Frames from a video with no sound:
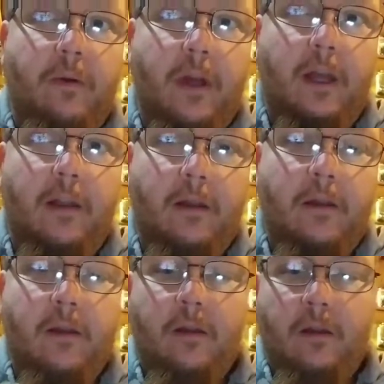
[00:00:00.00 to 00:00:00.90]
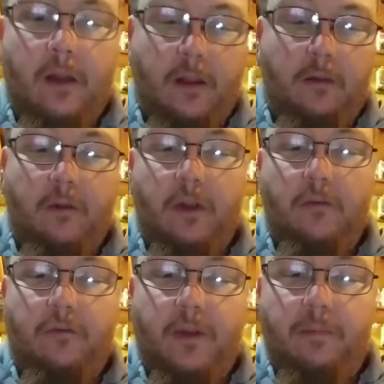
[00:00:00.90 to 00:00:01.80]
right. And then when you
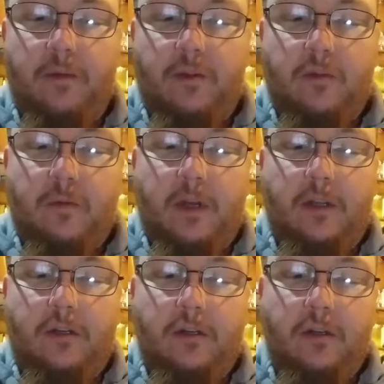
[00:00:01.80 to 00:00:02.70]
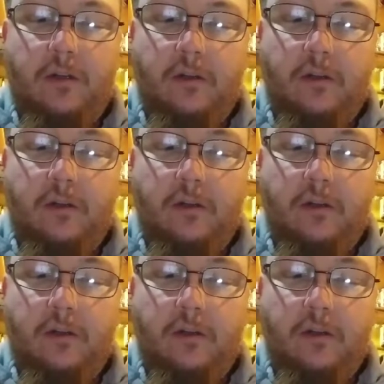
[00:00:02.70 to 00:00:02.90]
flip the switch,